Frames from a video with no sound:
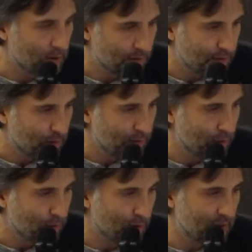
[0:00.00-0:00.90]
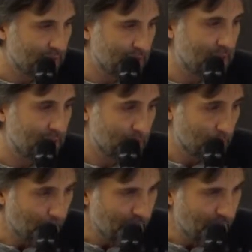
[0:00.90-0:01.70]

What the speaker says: of Frankfurt essays.